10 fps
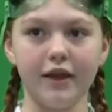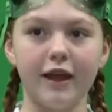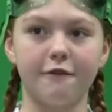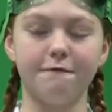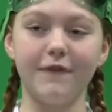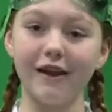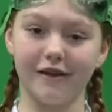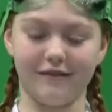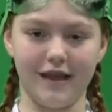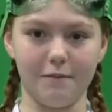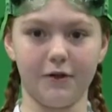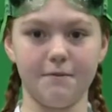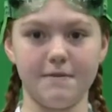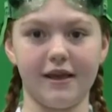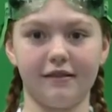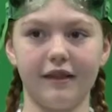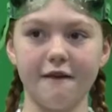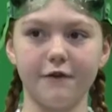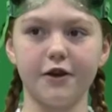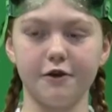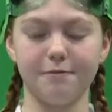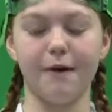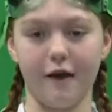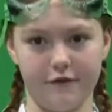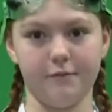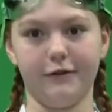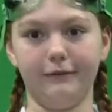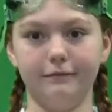It's very stable and makes life on Earth possible.